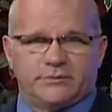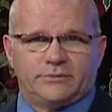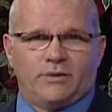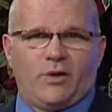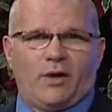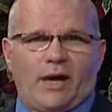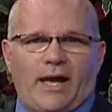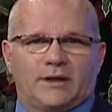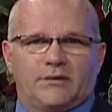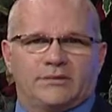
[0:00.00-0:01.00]
no
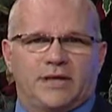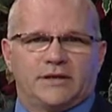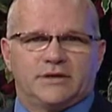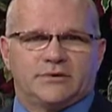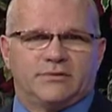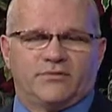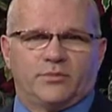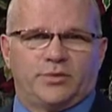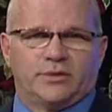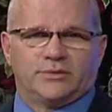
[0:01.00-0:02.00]
accusations of
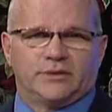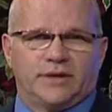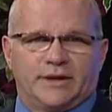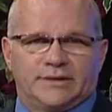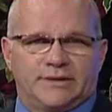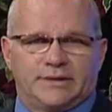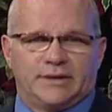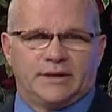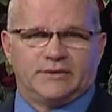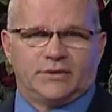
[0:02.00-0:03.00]
abuse against these
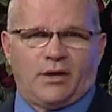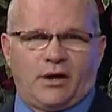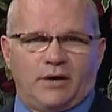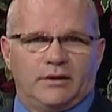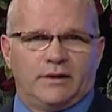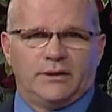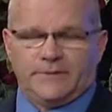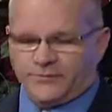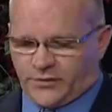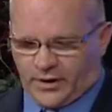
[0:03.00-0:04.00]
kids at all.
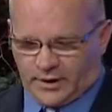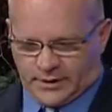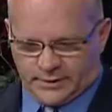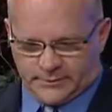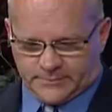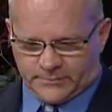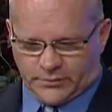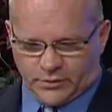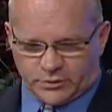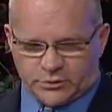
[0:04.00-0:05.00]

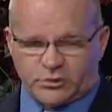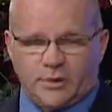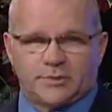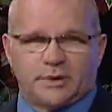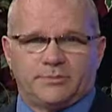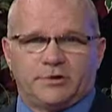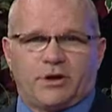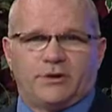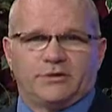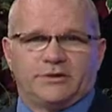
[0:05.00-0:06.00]
There was trumped up
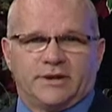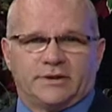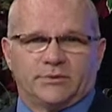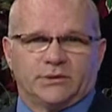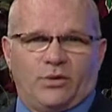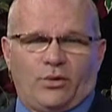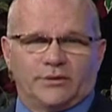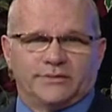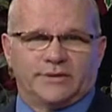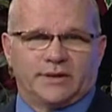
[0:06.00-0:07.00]
charges that there was
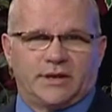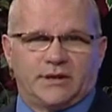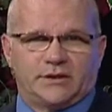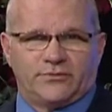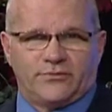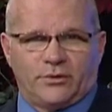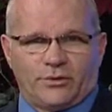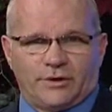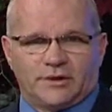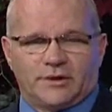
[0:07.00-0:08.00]
holes in the kitchen
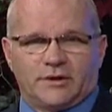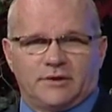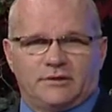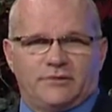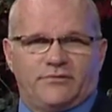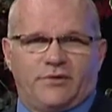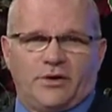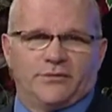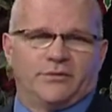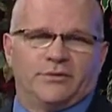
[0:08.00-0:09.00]
floor that the kids can
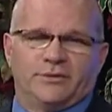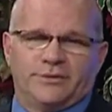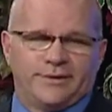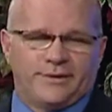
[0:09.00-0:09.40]
fall through.